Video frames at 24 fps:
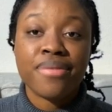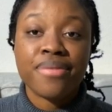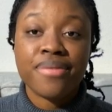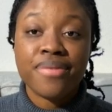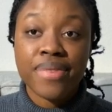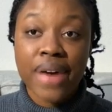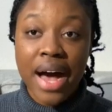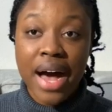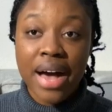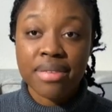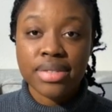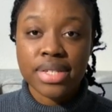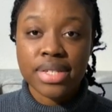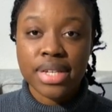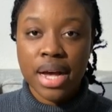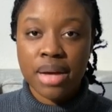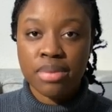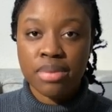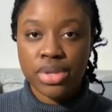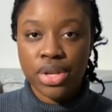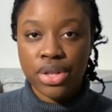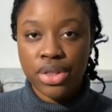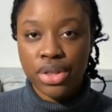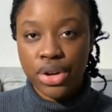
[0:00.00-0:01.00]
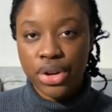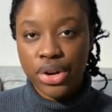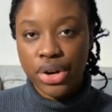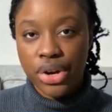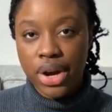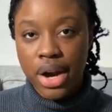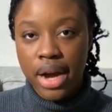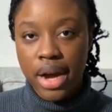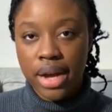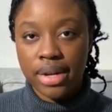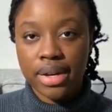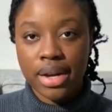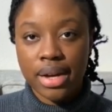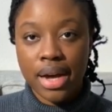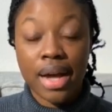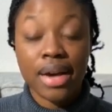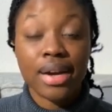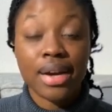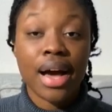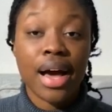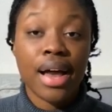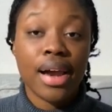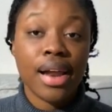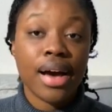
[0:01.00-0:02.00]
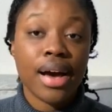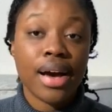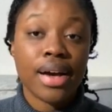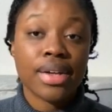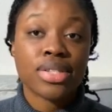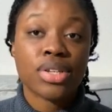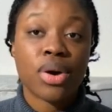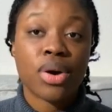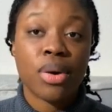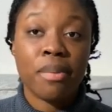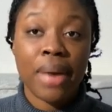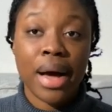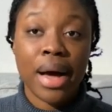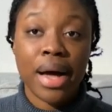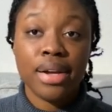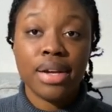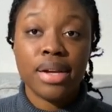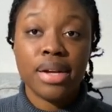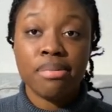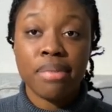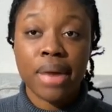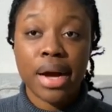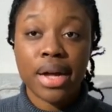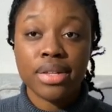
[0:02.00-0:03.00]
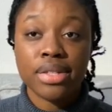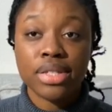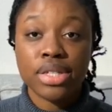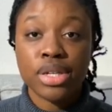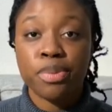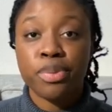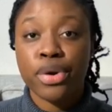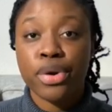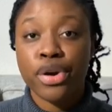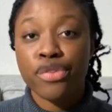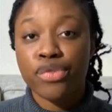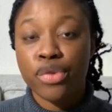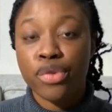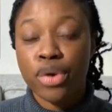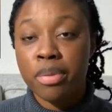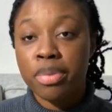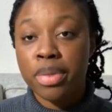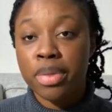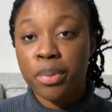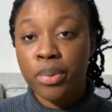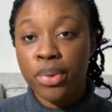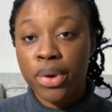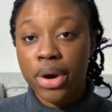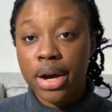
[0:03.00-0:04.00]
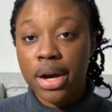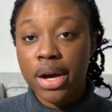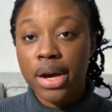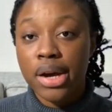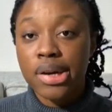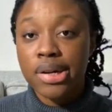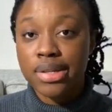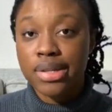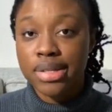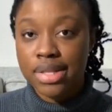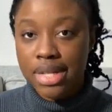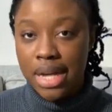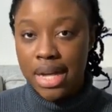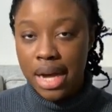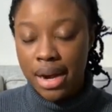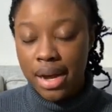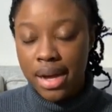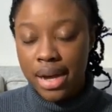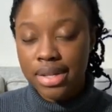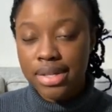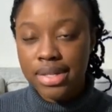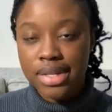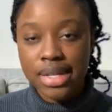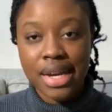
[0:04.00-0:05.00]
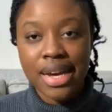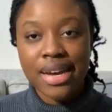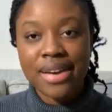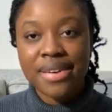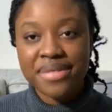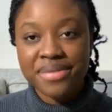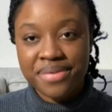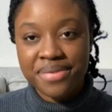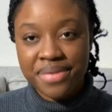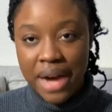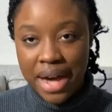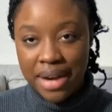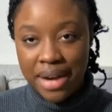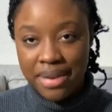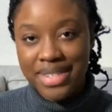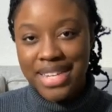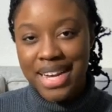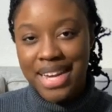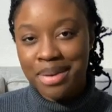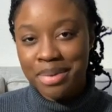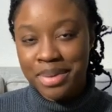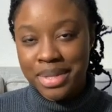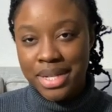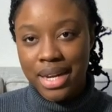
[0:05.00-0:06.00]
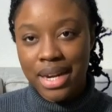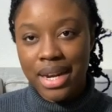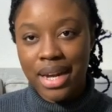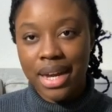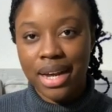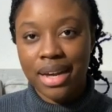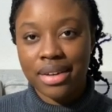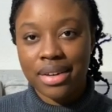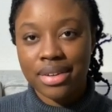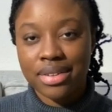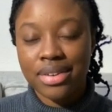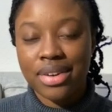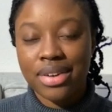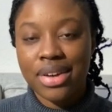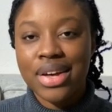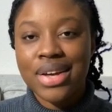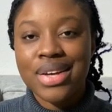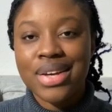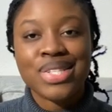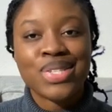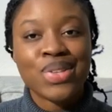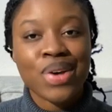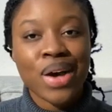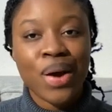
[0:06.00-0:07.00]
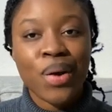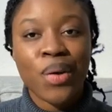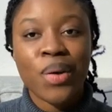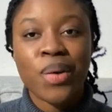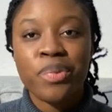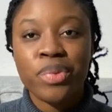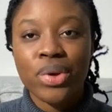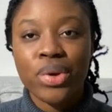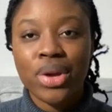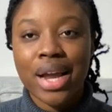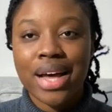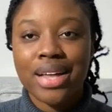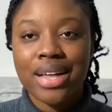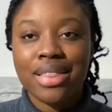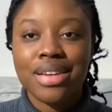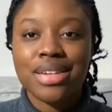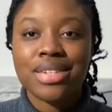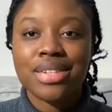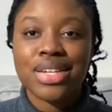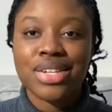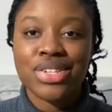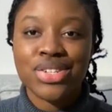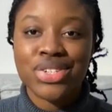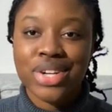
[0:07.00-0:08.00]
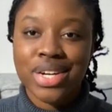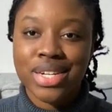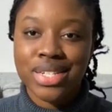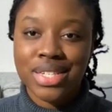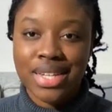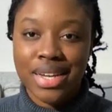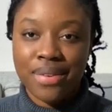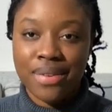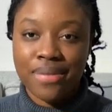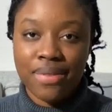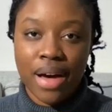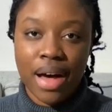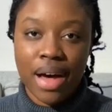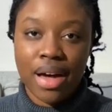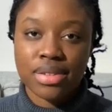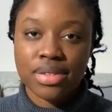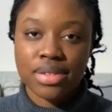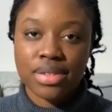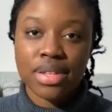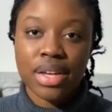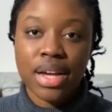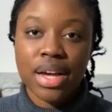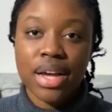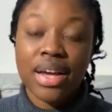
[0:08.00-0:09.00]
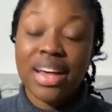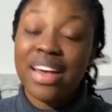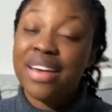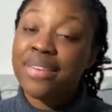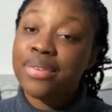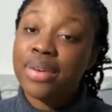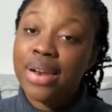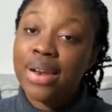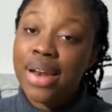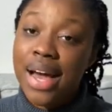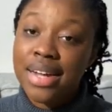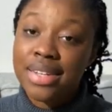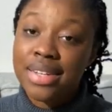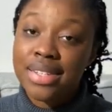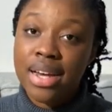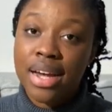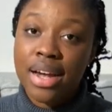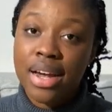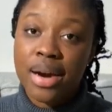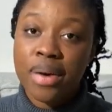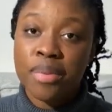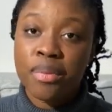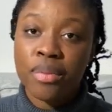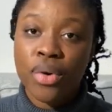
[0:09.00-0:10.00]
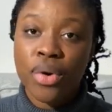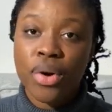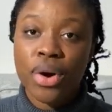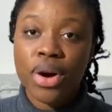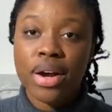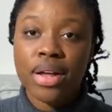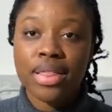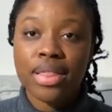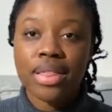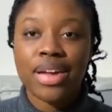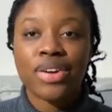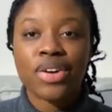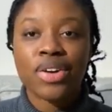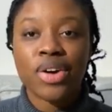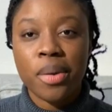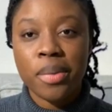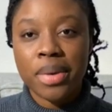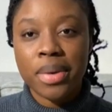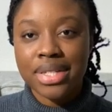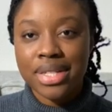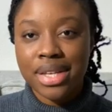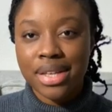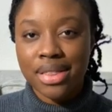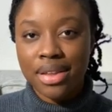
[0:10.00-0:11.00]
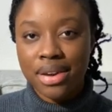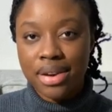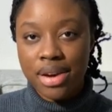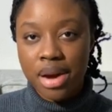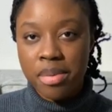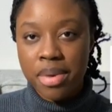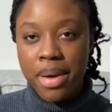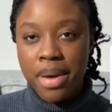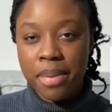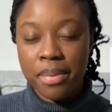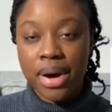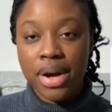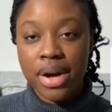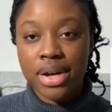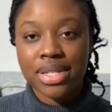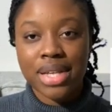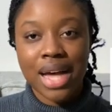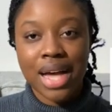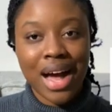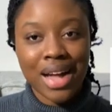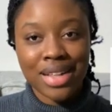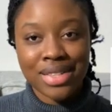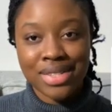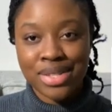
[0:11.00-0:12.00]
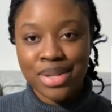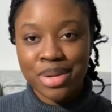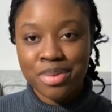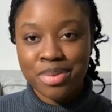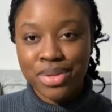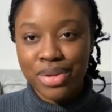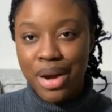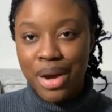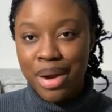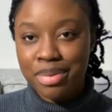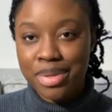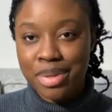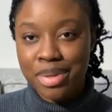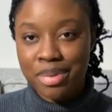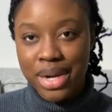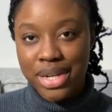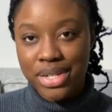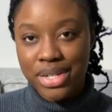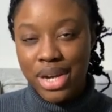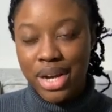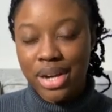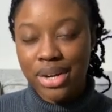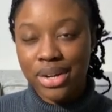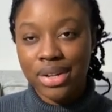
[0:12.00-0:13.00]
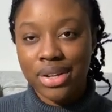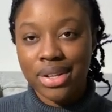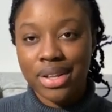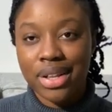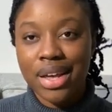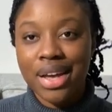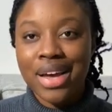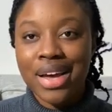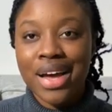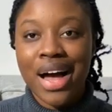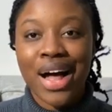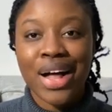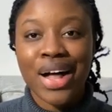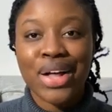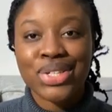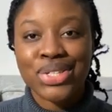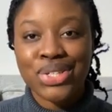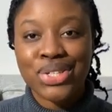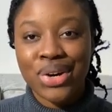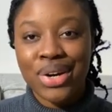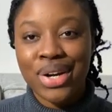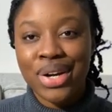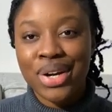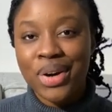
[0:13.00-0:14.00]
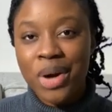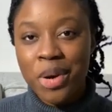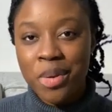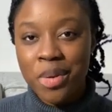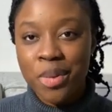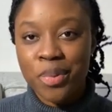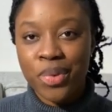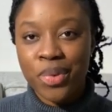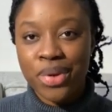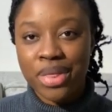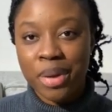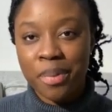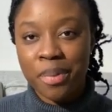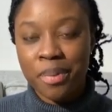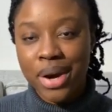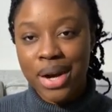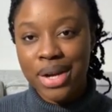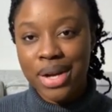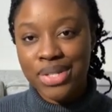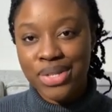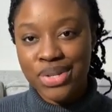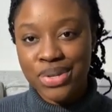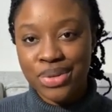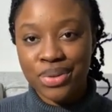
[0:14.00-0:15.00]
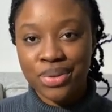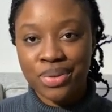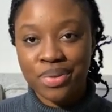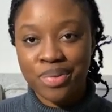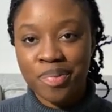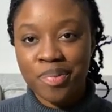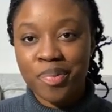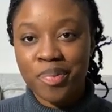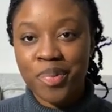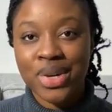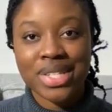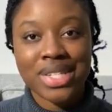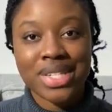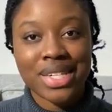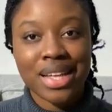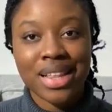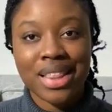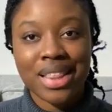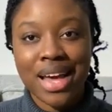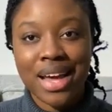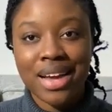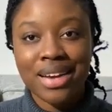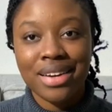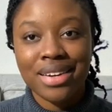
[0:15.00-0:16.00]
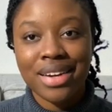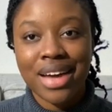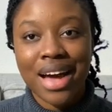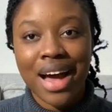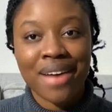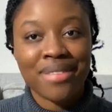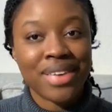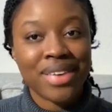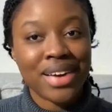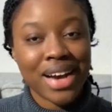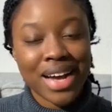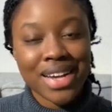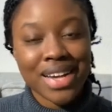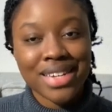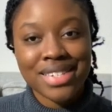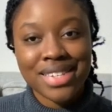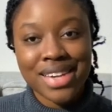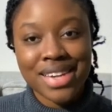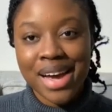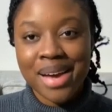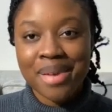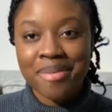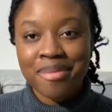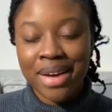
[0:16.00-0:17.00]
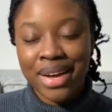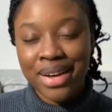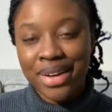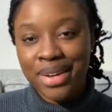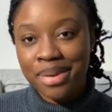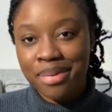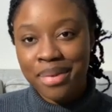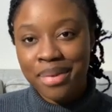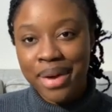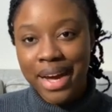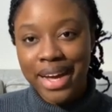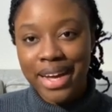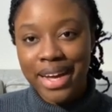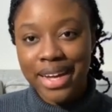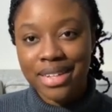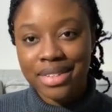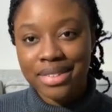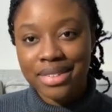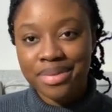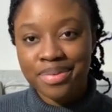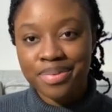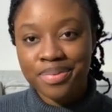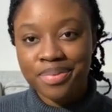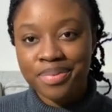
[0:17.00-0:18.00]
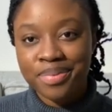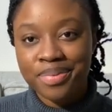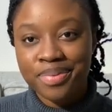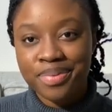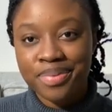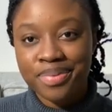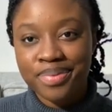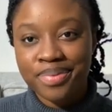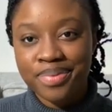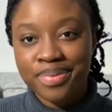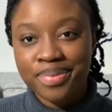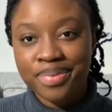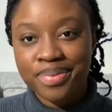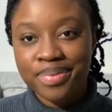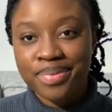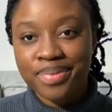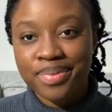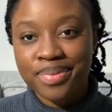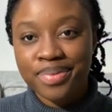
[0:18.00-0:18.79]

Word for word: five times in the Quran, and Allah has commanded man to perform the prayer, salat, five times a day. So I hope you like these interesting facts. If you'd like to hear more, then comment in the comment box and subscribe to my channel. I'll surely come up with a part 2. But till then, have a nice time and goodbye.